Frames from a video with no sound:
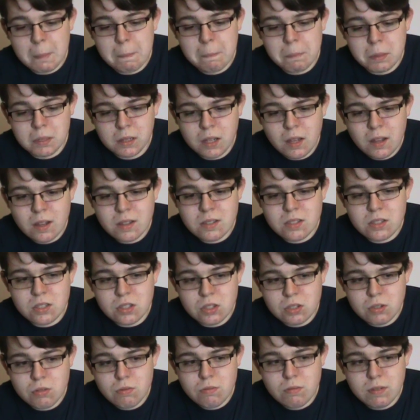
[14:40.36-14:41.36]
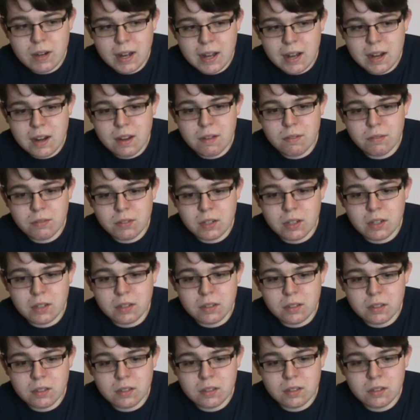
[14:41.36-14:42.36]
plants do have,
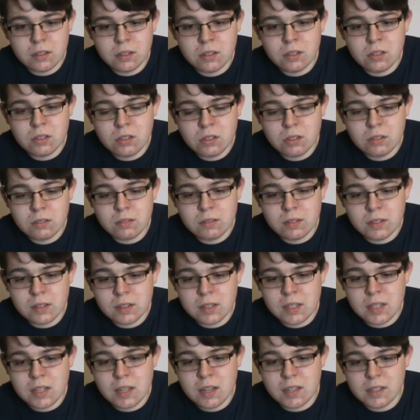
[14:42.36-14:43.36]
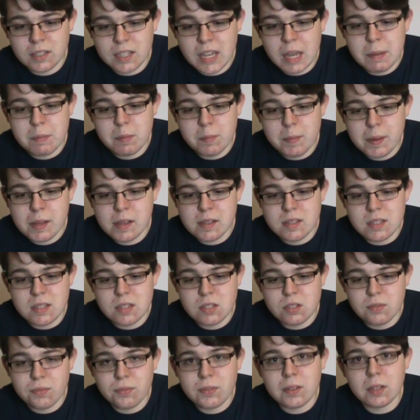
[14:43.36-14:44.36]
the
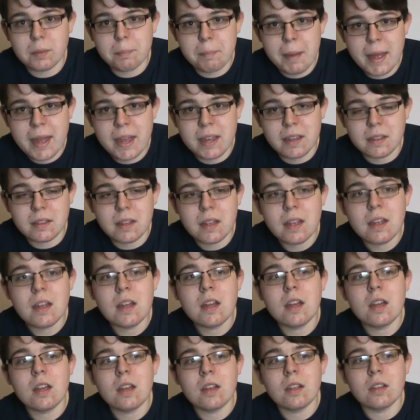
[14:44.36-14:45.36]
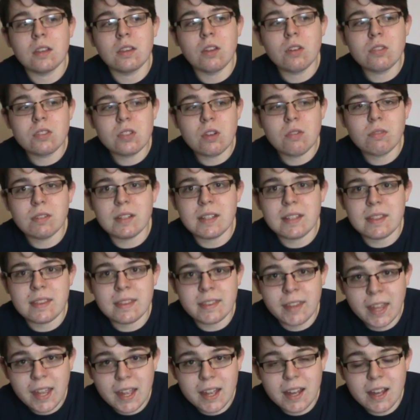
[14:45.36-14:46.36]
capability to feel pain. Not only
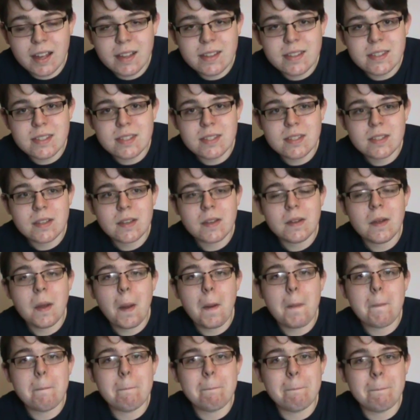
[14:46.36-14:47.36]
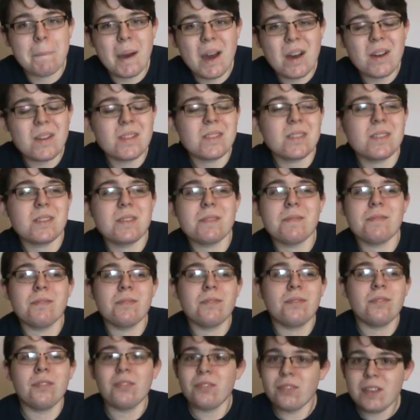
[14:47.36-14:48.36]
that, but
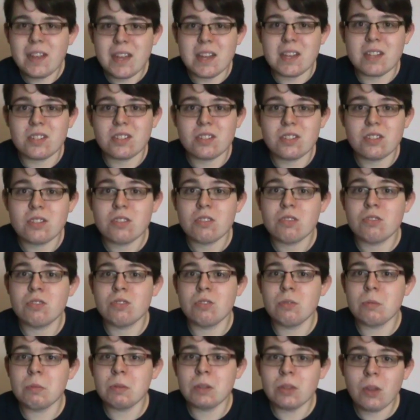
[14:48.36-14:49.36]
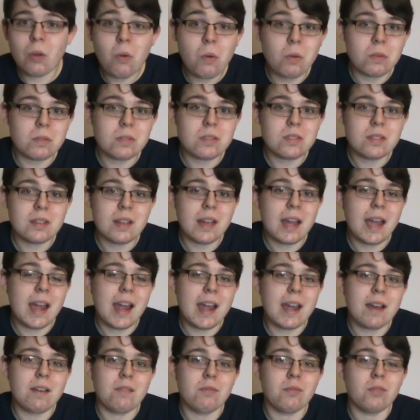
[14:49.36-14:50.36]
fish do not
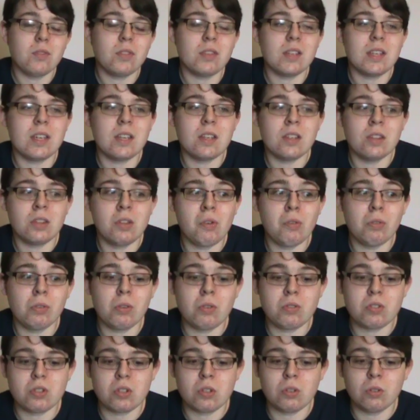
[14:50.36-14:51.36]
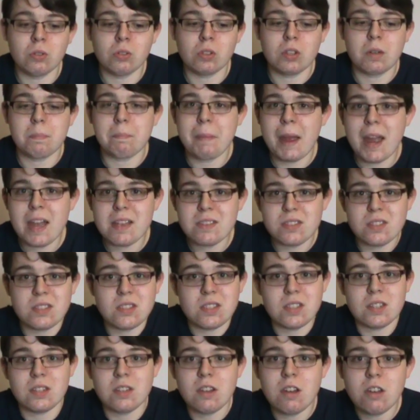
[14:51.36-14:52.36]
have the neurological
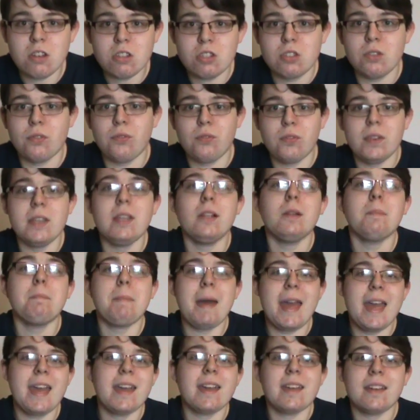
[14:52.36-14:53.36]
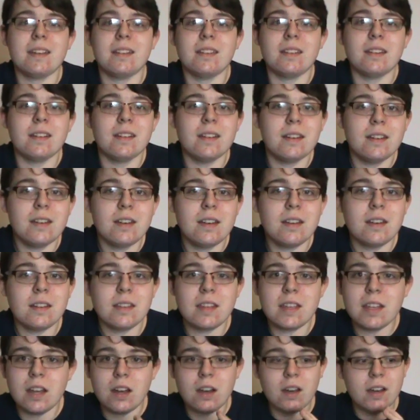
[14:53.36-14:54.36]
capacity to feel pain.
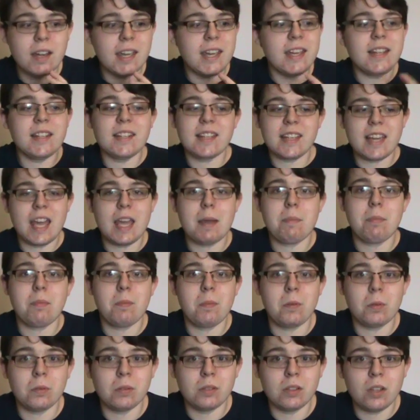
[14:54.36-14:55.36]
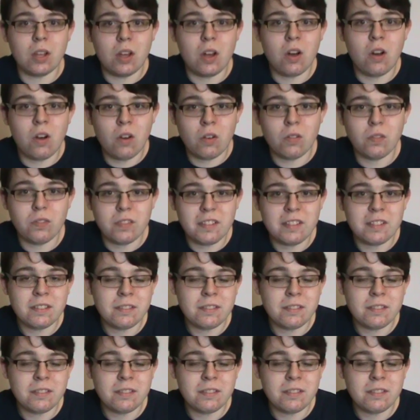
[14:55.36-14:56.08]
They are incapable of